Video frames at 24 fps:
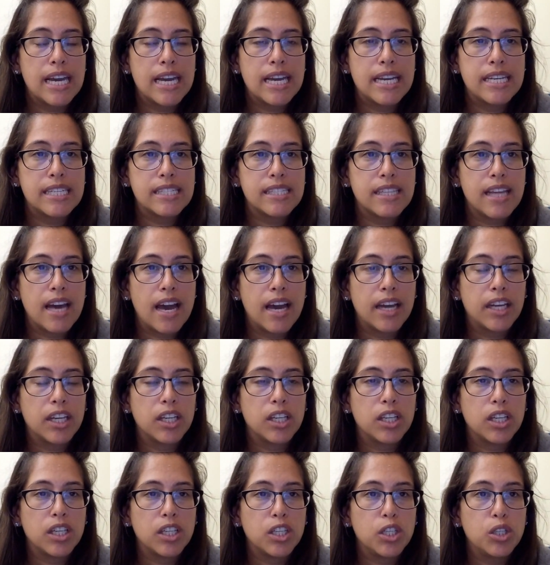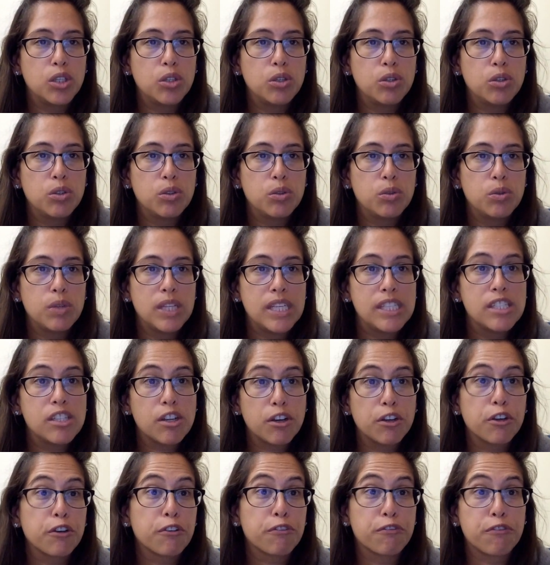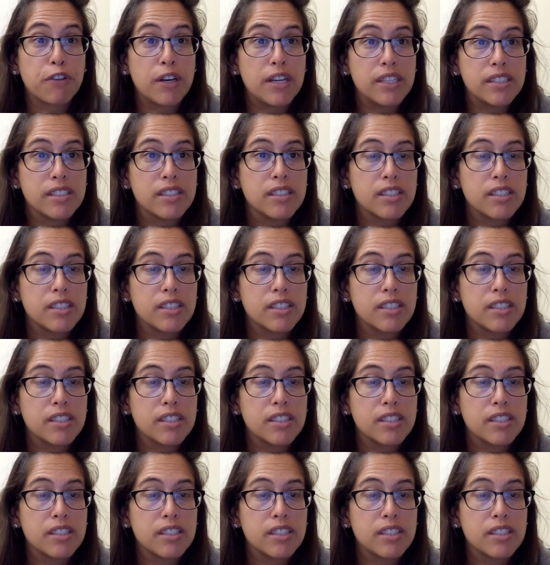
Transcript: is that these are your friends.